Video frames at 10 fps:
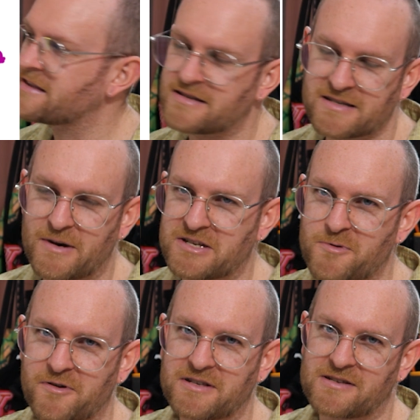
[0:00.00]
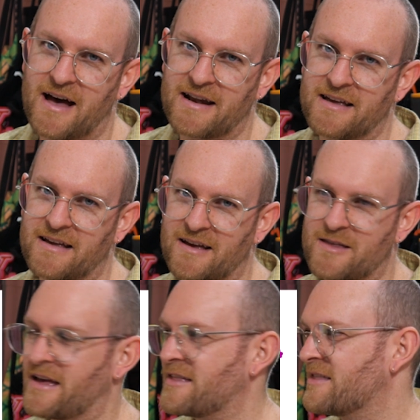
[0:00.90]
this is much more exciting
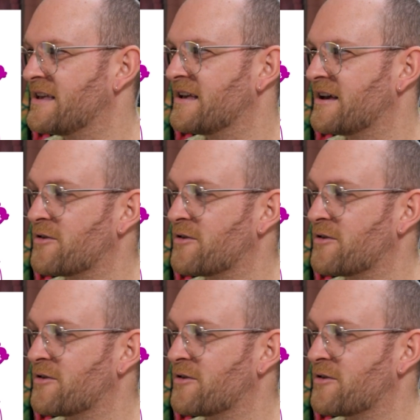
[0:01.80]
than the